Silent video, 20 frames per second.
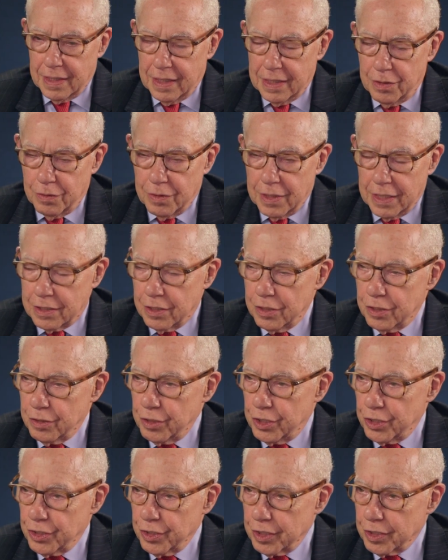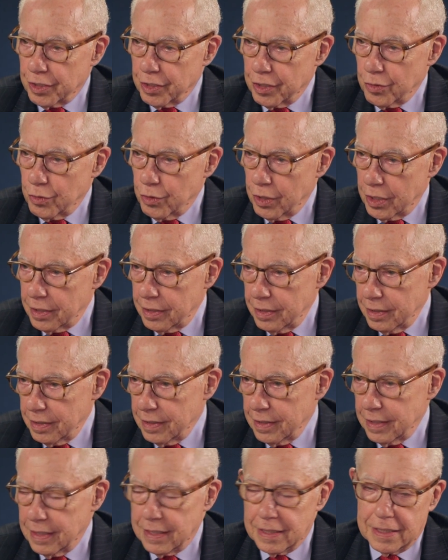I don't like to do shoulda, coulda, woulda.
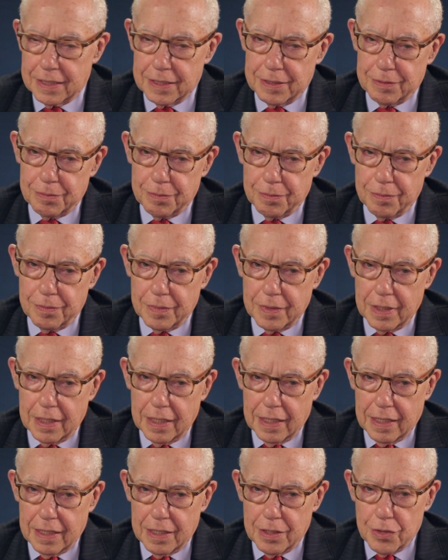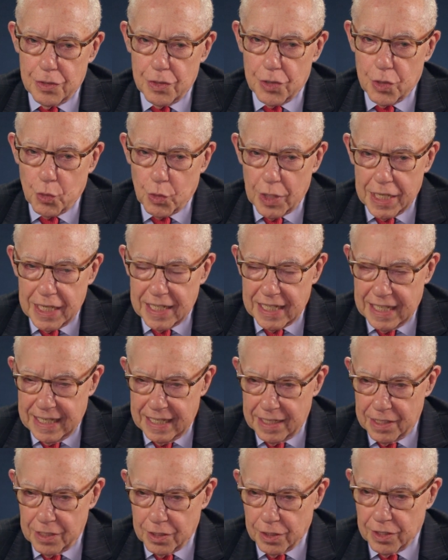Mm -hmm. um, the way to
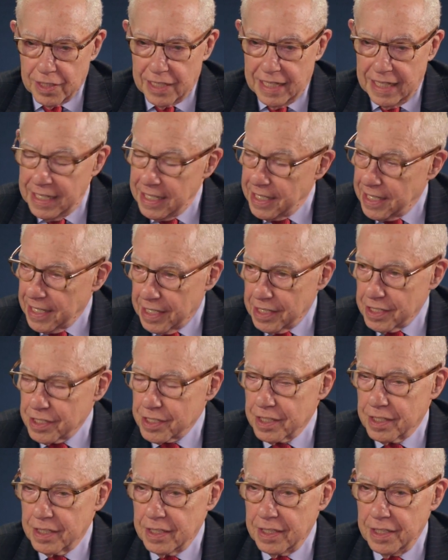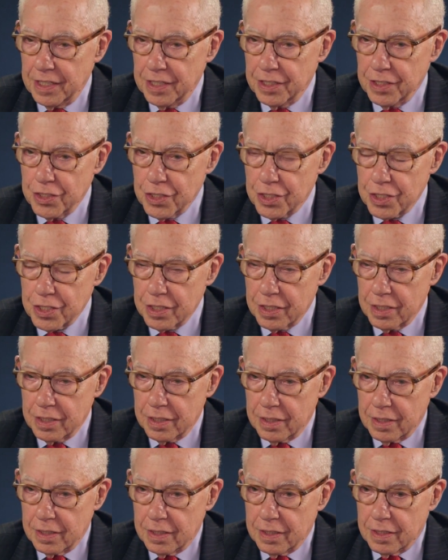handle any case is
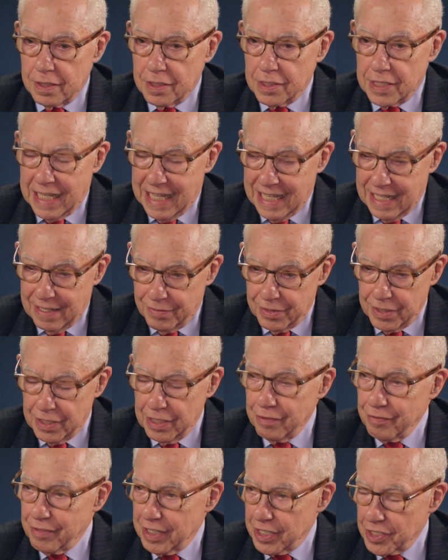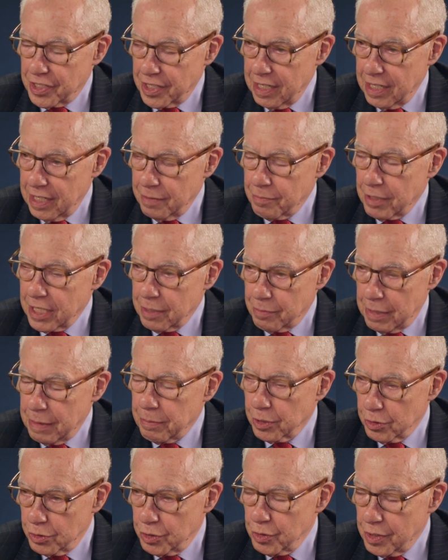to have it investigated by the
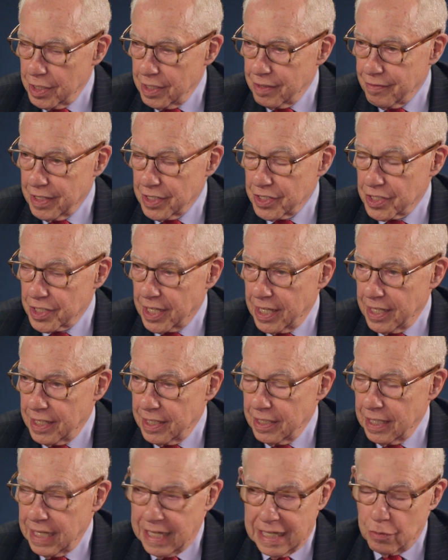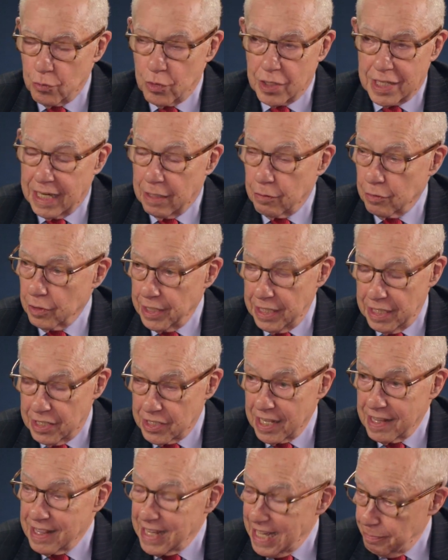people who do the investigating and without
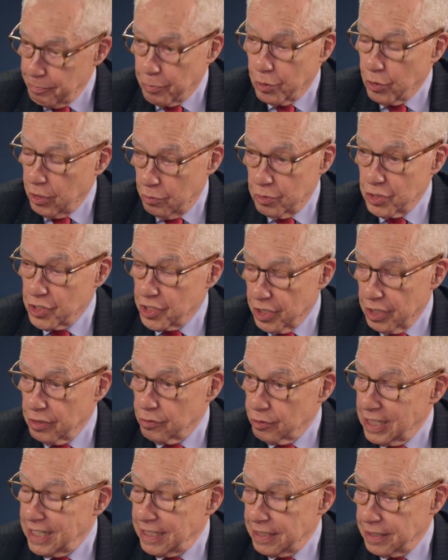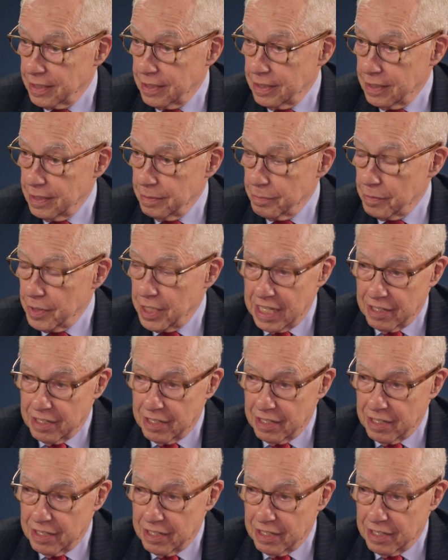leaks, and that part was done right. Mm -hmm.